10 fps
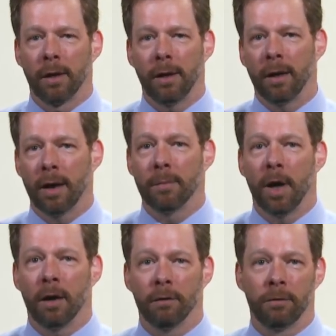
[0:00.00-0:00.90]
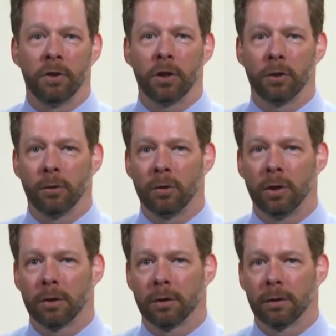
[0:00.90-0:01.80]
And I'm not a physician who
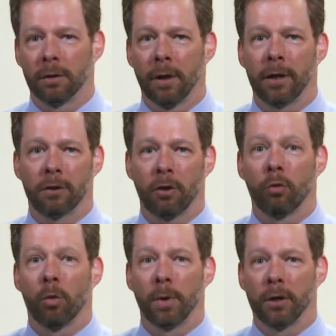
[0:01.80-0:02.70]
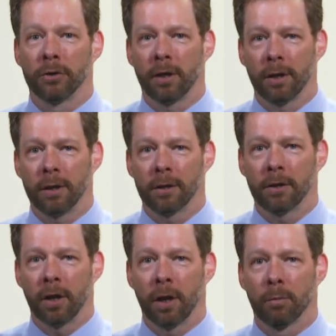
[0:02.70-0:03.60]
just likes to throw pills at things
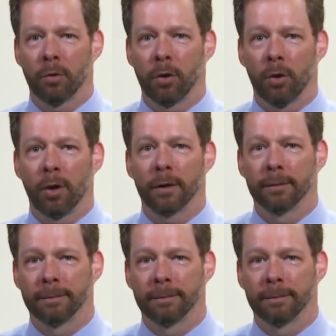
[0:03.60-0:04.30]
as they come through the door.